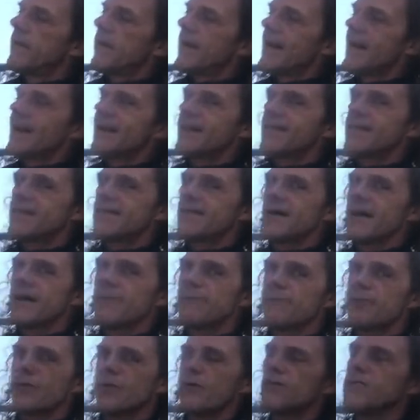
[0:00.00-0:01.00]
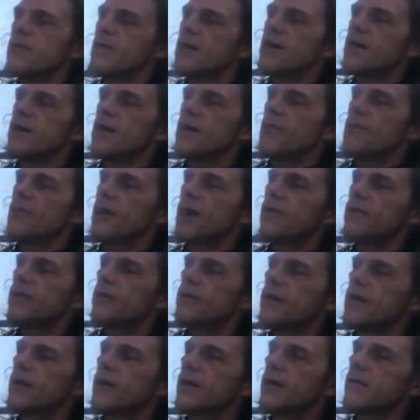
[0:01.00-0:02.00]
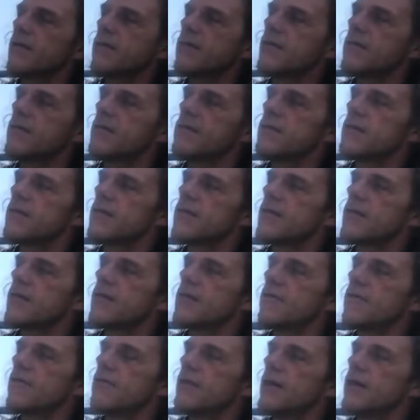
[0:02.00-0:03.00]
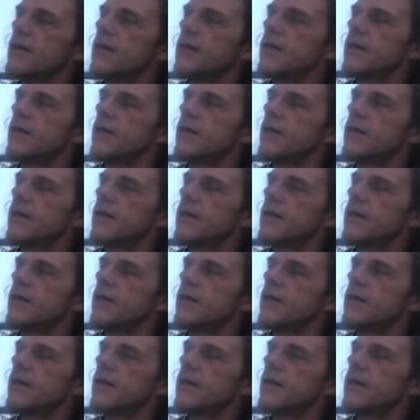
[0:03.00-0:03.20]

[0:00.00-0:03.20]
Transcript: And it's not per se about getting dizzy, right?